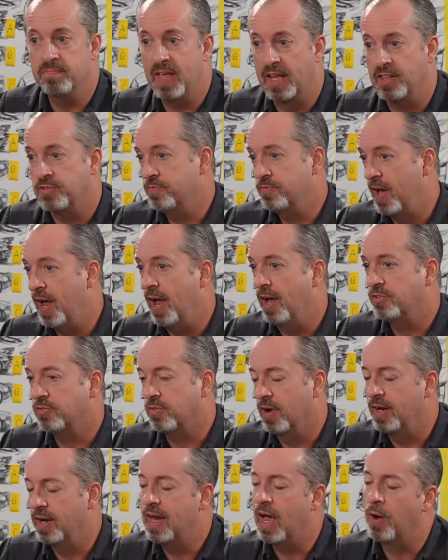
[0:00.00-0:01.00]
that's fast,
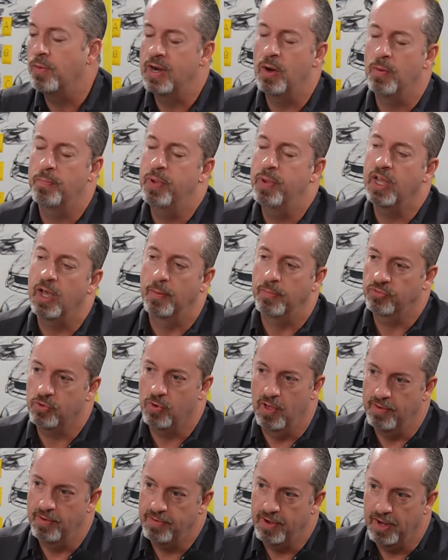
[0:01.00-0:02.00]
right? Now pickups go
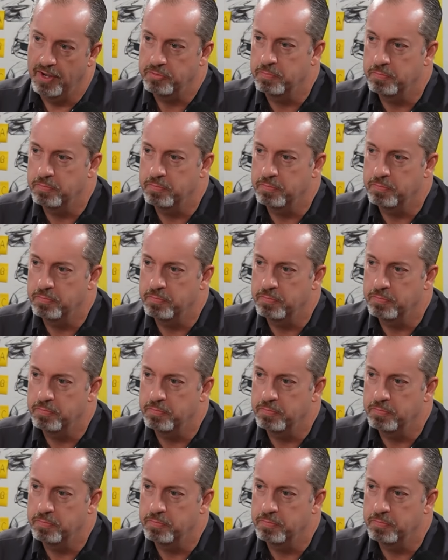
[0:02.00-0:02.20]
that fast.